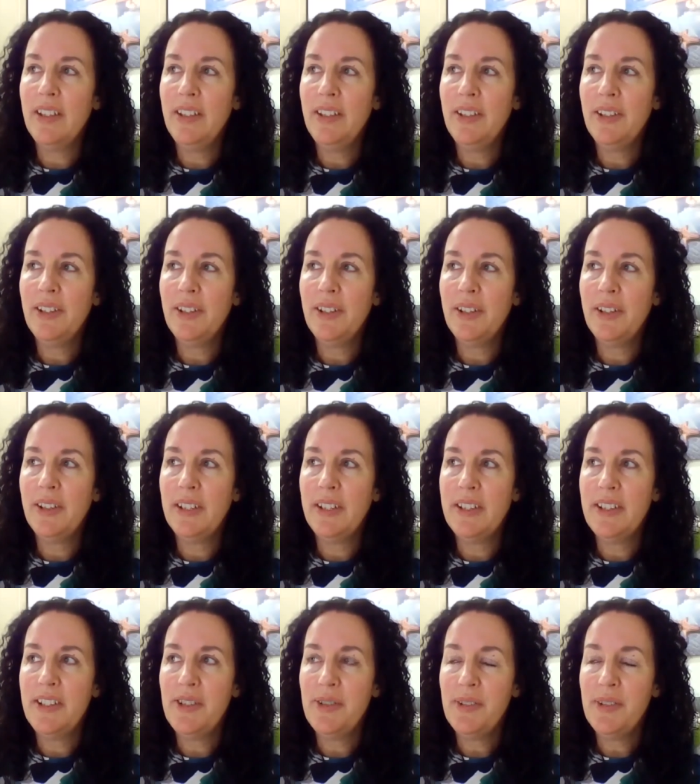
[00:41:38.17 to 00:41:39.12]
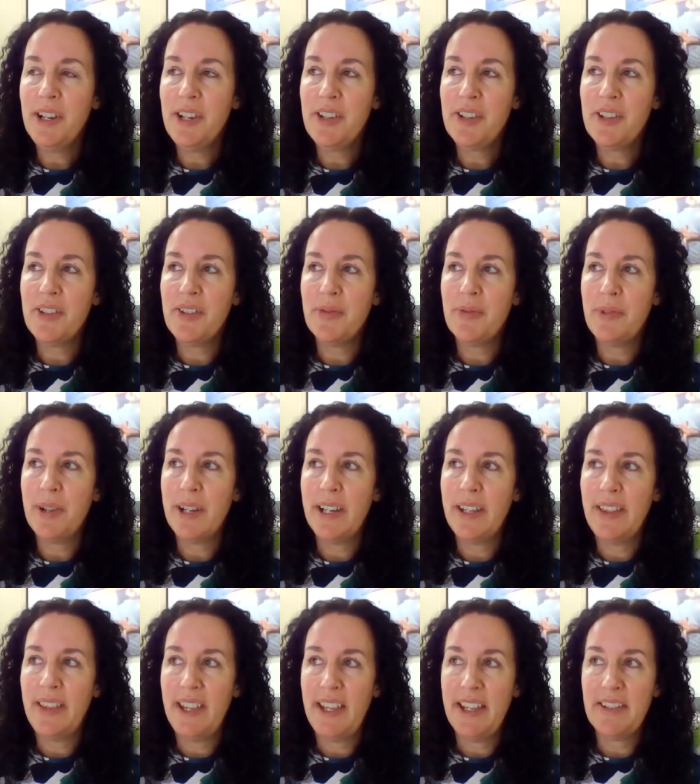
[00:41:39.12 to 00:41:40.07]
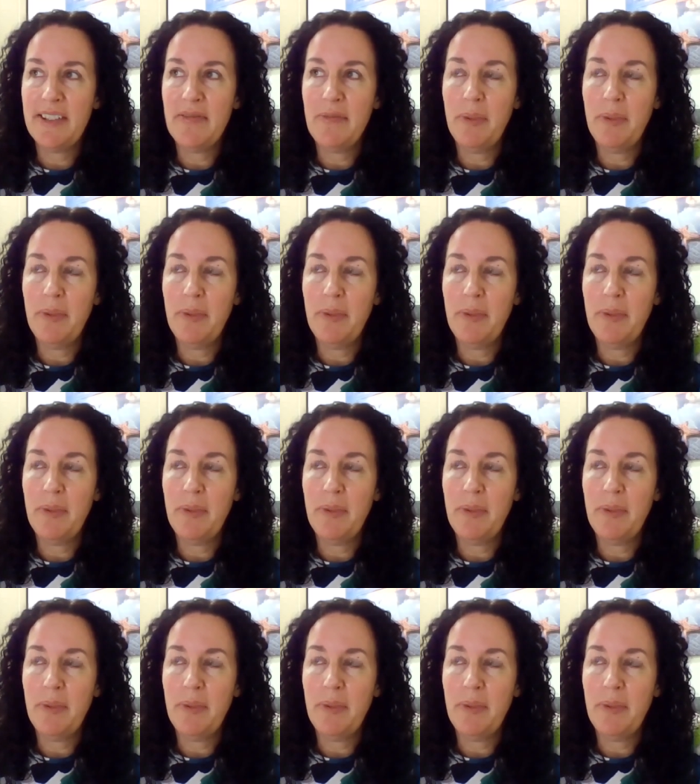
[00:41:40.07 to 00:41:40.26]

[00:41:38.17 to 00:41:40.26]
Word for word: you know, situations where things